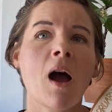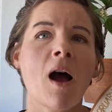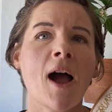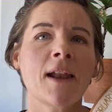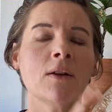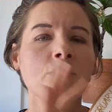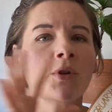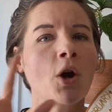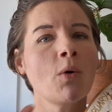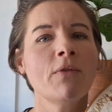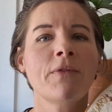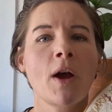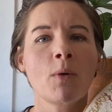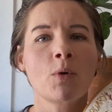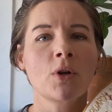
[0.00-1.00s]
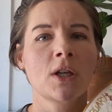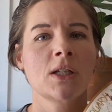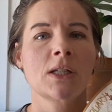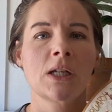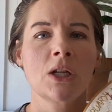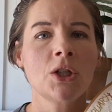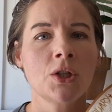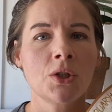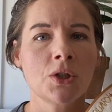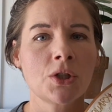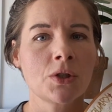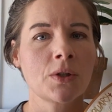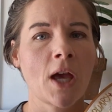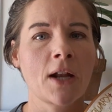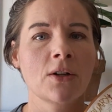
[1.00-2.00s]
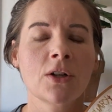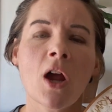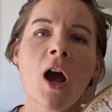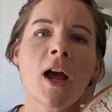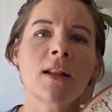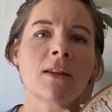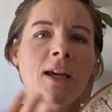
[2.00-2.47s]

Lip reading: I don't know if I will continue to do that or not.